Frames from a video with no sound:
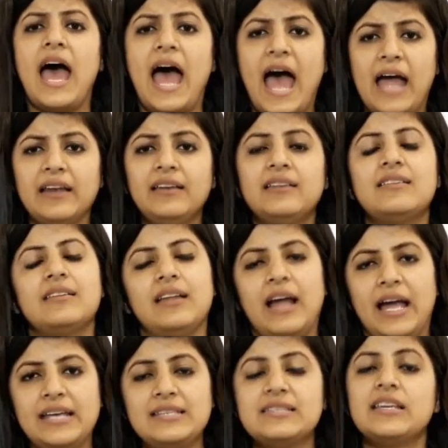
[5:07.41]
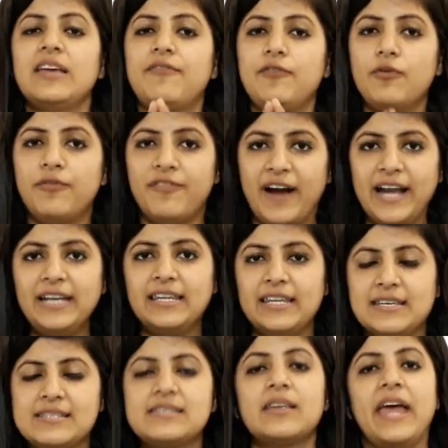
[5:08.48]
And guys, if you find
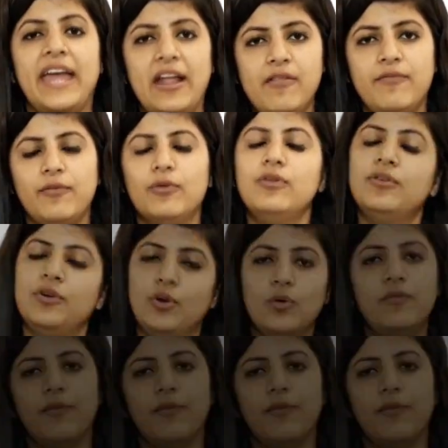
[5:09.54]
this helpful, do